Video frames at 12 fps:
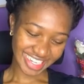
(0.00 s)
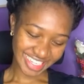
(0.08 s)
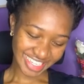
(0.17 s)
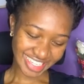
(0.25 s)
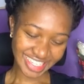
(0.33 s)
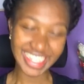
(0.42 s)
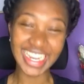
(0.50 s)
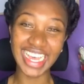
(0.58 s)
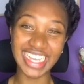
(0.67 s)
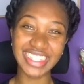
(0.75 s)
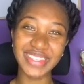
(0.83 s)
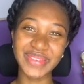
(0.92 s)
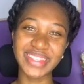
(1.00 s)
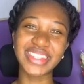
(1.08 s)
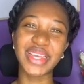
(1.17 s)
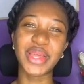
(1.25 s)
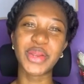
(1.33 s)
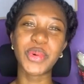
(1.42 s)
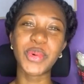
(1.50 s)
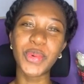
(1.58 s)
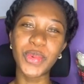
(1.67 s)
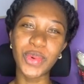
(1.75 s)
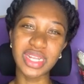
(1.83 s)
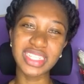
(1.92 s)
This is the last question.
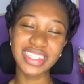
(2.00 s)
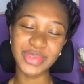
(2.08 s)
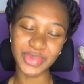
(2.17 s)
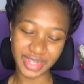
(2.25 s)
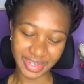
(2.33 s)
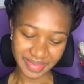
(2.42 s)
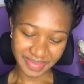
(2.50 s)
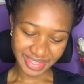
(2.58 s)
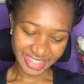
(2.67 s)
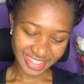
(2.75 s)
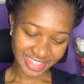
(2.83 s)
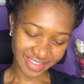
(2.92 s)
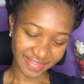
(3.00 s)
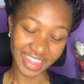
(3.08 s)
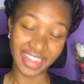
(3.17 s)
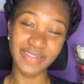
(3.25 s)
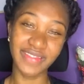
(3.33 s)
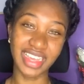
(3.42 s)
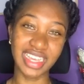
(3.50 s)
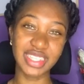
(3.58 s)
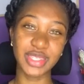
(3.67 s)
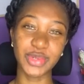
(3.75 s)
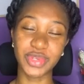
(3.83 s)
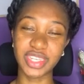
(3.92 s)
What is one piece of
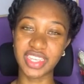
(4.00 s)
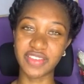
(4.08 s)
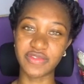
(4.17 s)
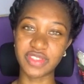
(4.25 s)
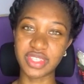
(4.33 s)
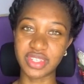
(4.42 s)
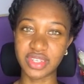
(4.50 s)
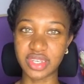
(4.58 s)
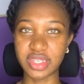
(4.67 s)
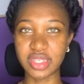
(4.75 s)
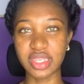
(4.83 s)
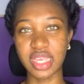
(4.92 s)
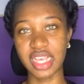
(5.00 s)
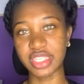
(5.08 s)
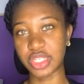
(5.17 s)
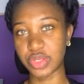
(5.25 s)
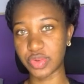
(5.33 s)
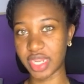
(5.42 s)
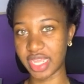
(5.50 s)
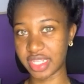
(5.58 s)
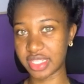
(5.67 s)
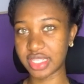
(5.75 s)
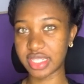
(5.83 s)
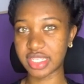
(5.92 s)
advice you would give to a
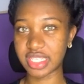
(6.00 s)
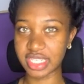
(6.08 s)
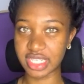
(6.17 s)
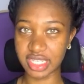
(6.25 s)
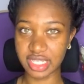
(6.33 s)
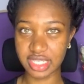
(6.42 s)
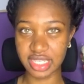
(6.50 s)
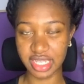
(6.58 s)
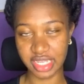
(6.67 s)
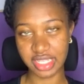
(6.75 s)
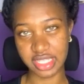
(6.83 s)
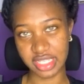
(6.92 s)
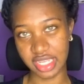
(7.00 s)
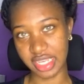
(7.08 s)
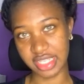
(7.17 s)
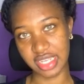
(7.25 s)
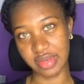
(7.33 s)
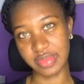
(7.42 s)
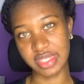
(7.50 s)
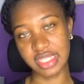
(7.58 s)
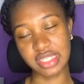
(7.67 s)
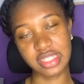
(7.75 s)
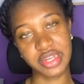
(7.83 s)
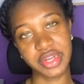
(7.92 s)
student sitting CXC exams
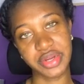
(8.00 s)
this year?